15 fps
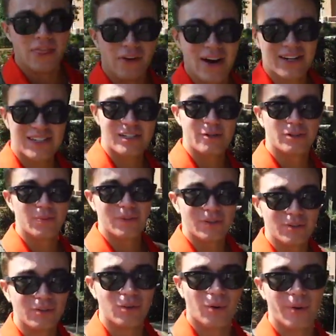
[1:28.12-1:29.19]
There actually used to be
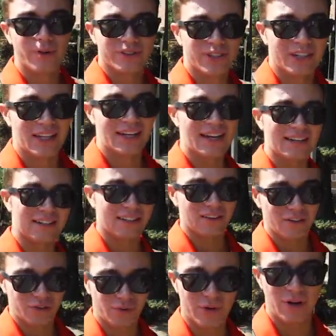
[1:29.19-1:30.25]
two doors that connected
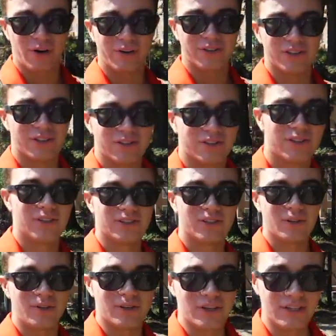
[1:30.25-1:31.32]
the three arches
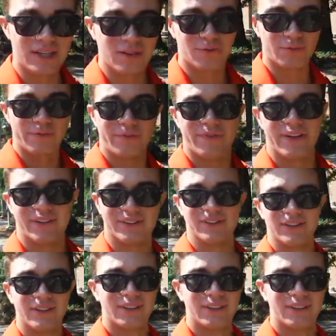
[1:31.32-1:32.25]
so you could get through the fence.